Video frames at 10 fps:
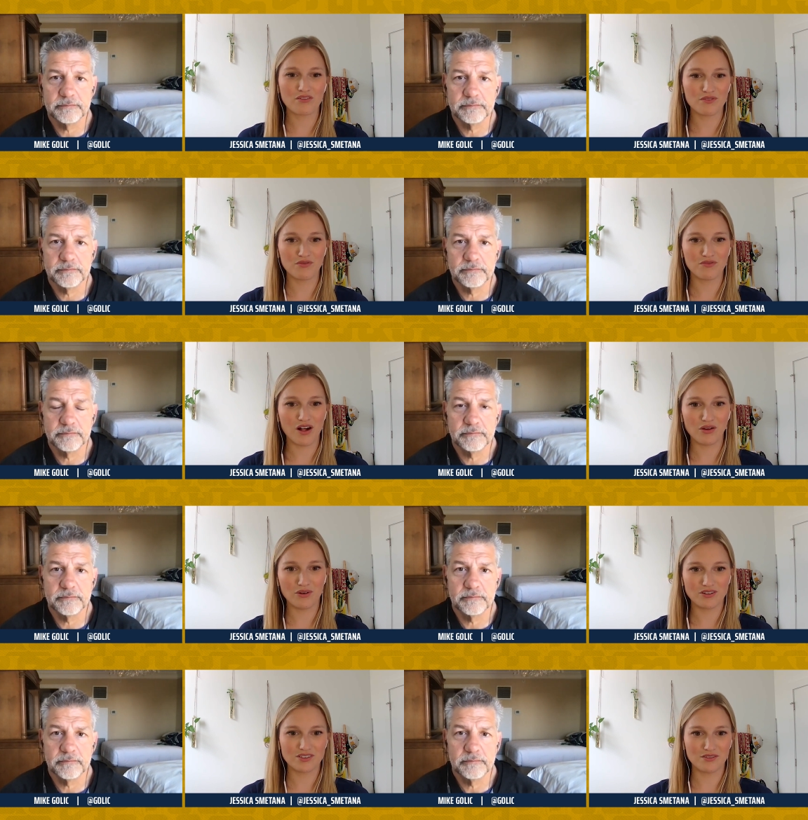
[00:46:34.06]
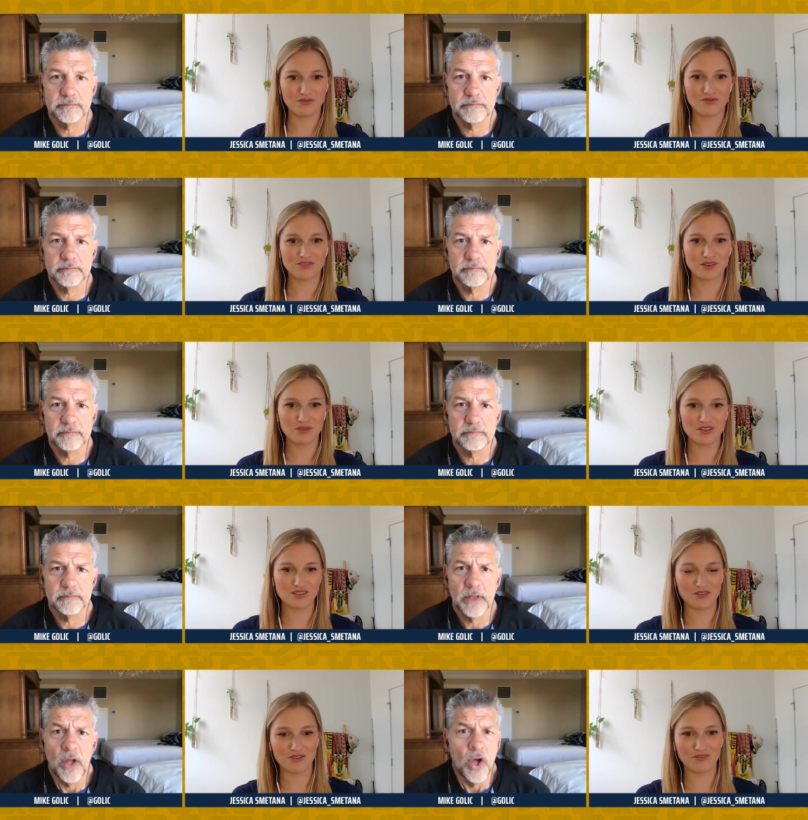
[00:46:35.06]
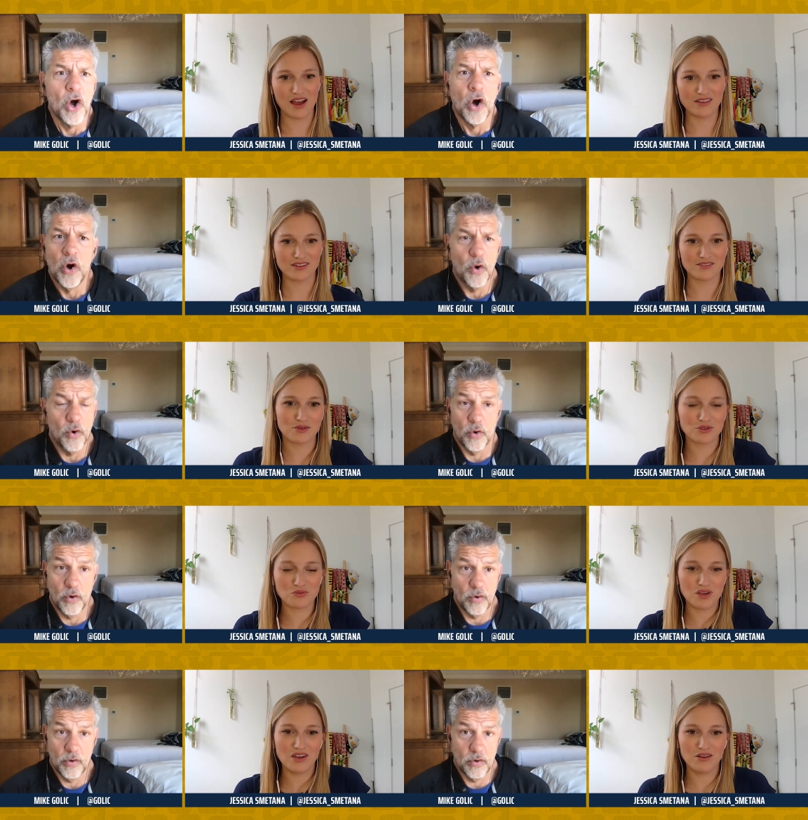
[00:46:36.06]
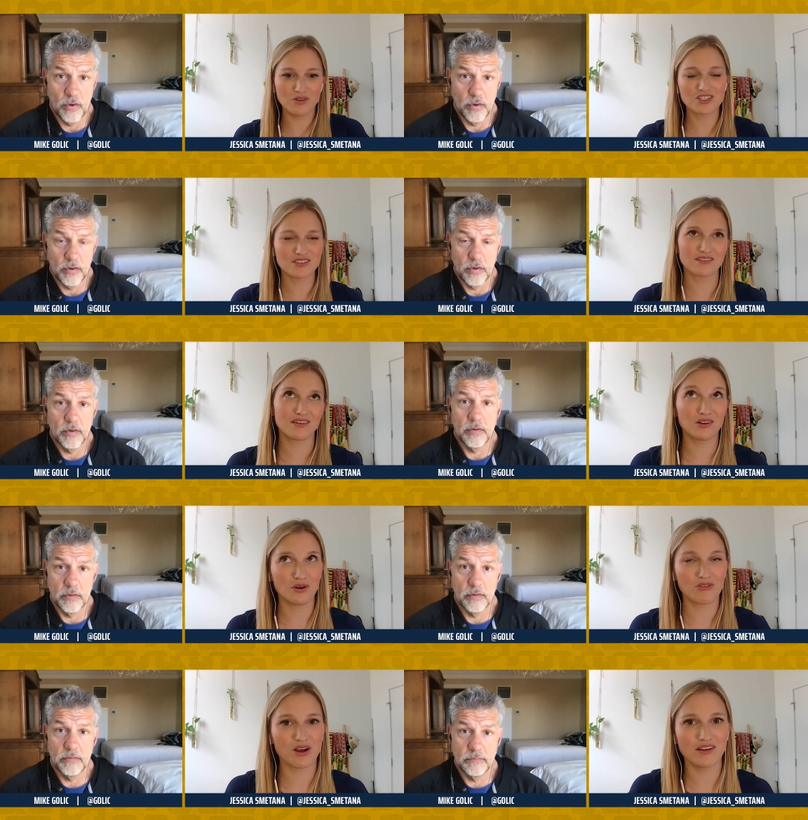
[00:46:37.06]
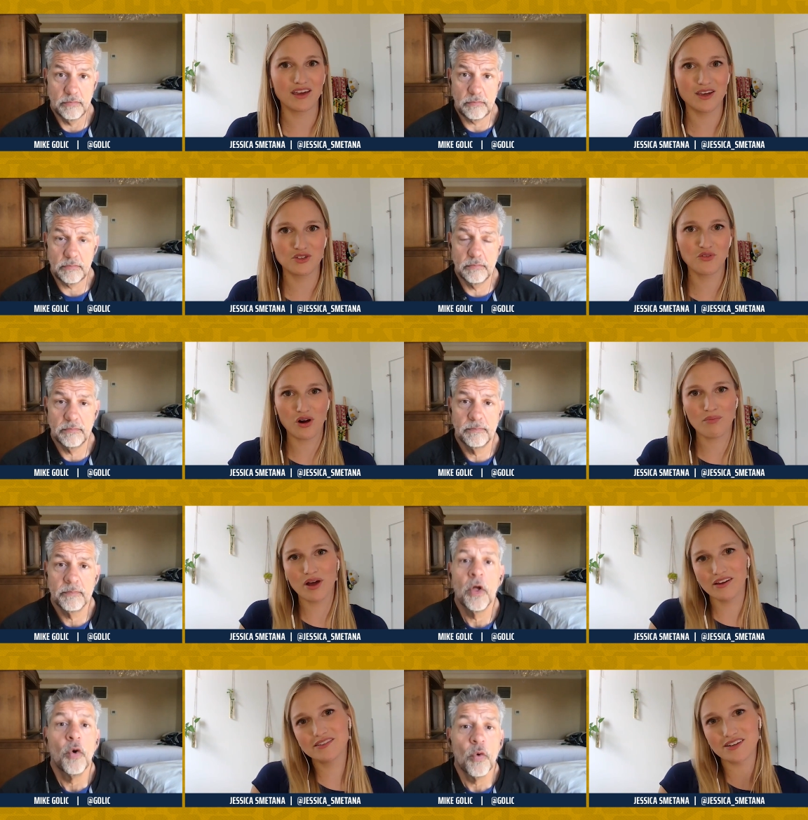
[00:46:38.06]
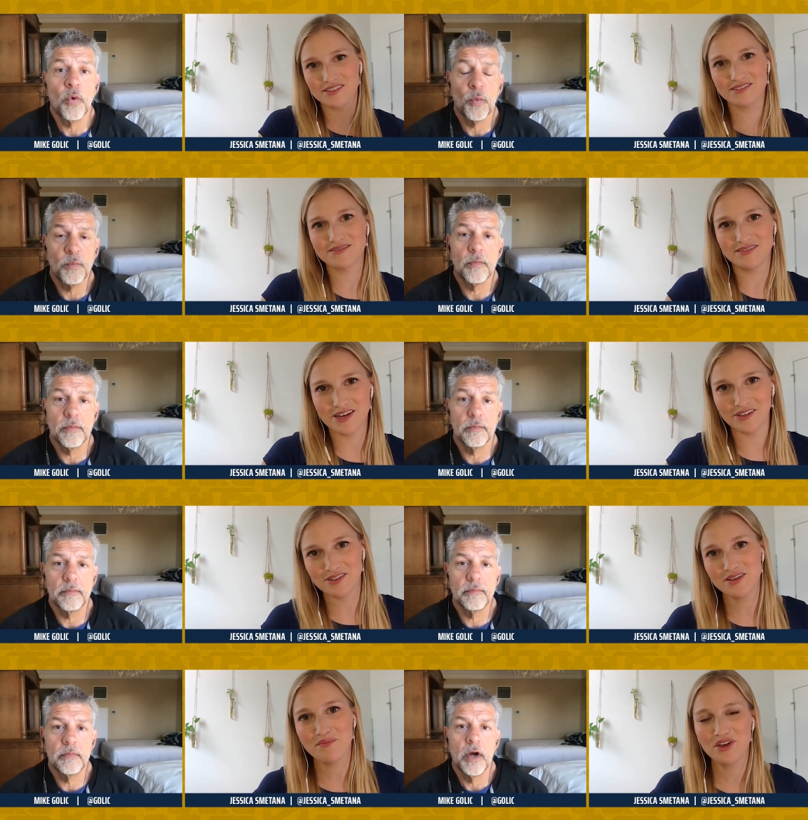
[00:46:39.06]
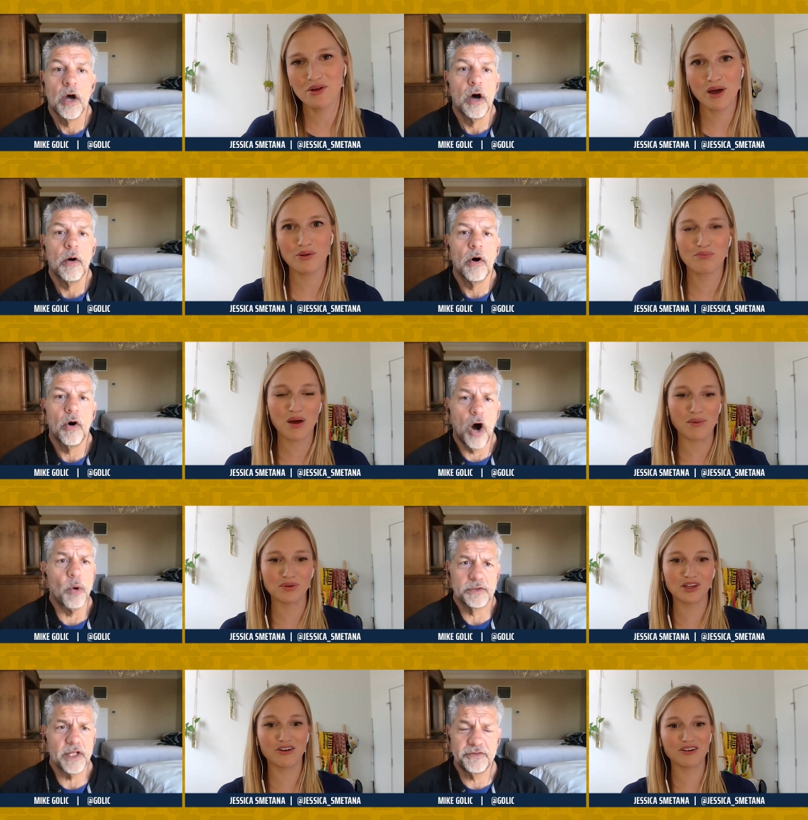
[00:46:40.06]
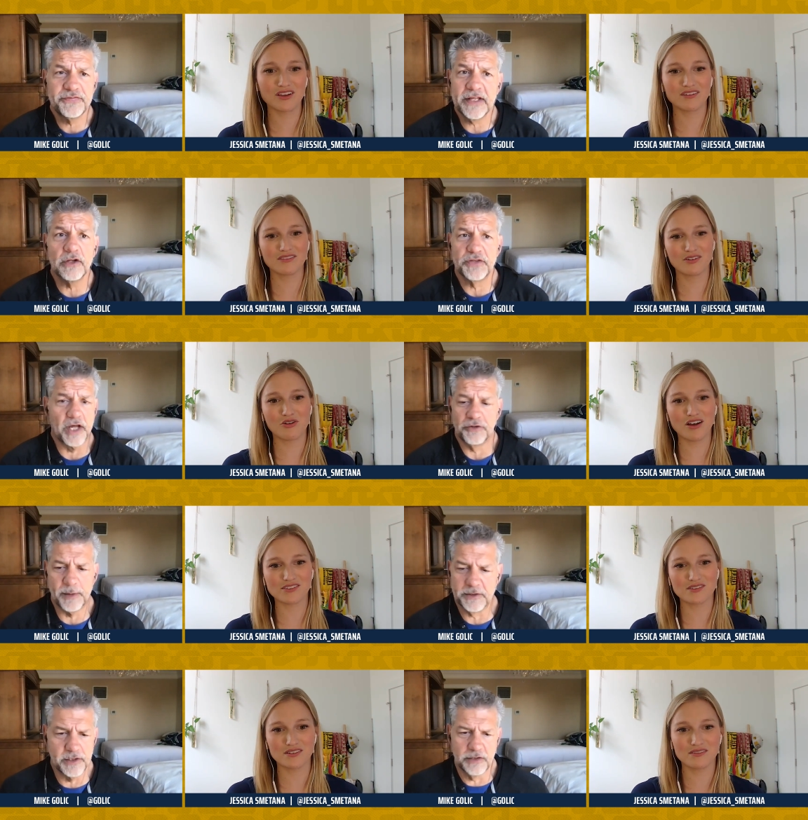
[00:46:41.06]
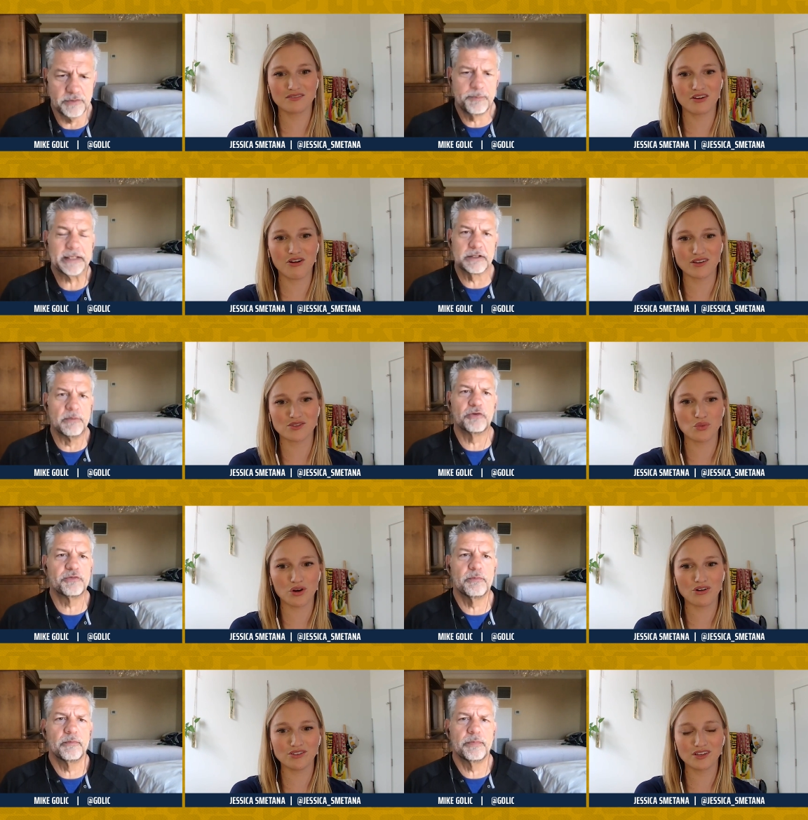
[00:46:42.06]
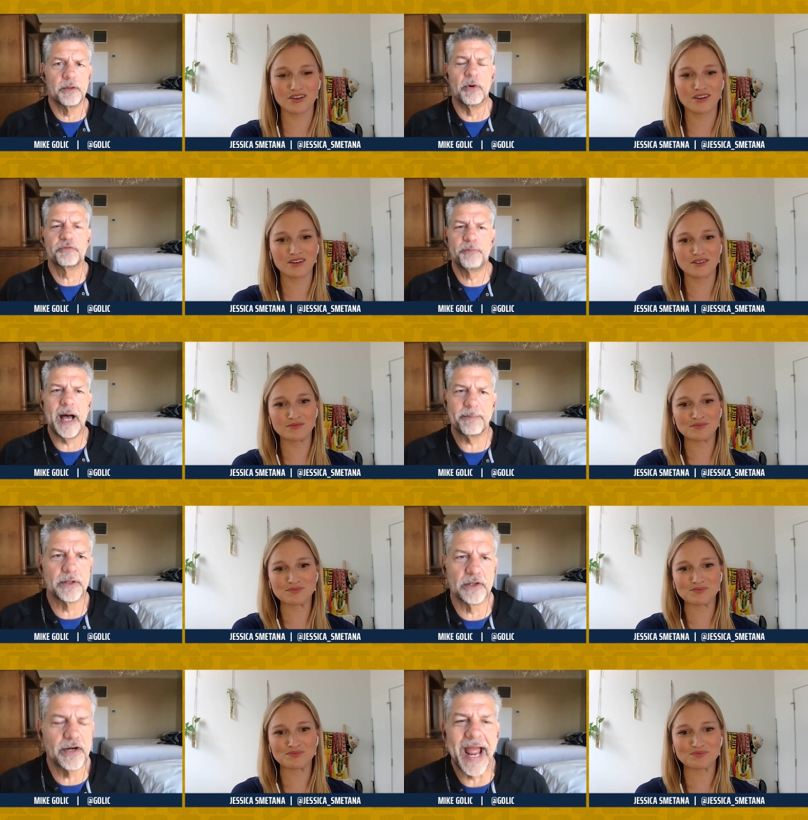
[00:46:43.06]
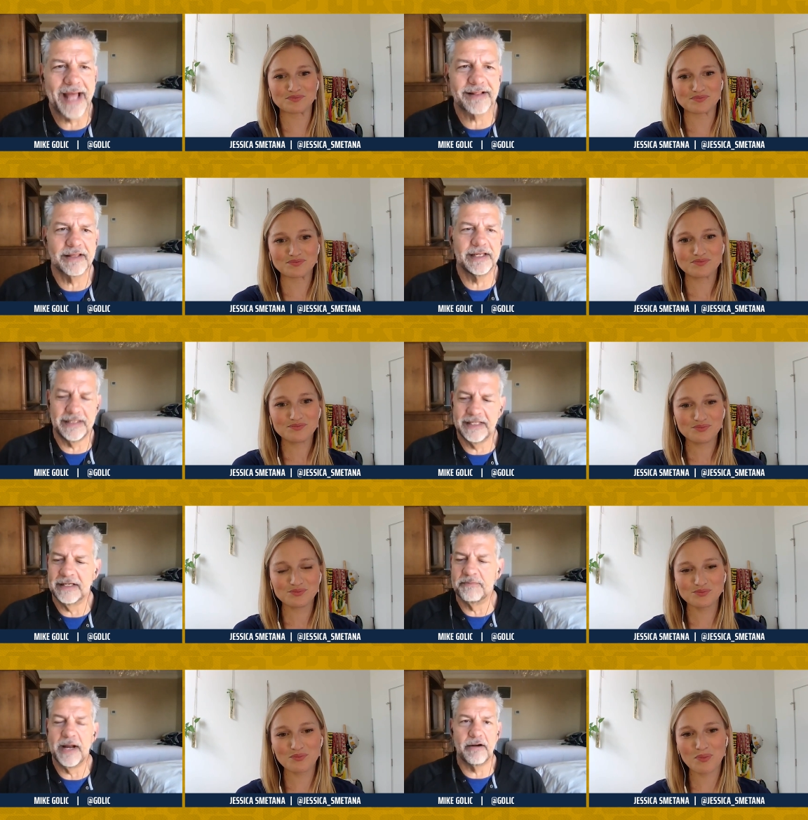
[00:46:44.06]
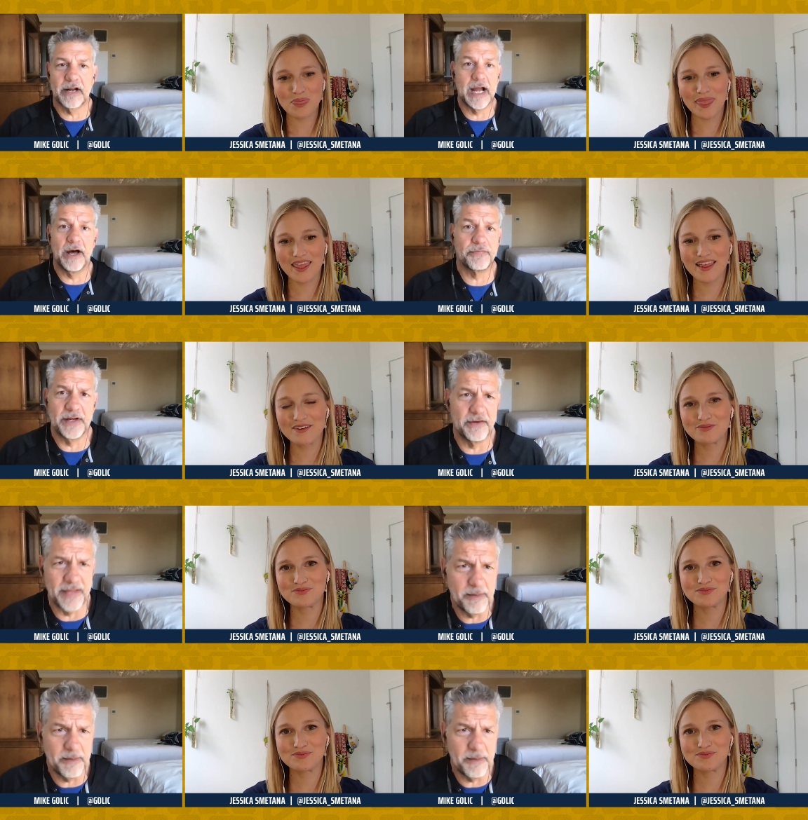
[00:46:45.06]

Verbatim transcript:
Speaker 1: the followers of some of these other guys on social media, which isn't you know a great gauge for it, but it does tell you something
Speaker 2: about popularity. Oh, it, it still does. But the, pick the, the, most world. the most popular athlete in America out there, and they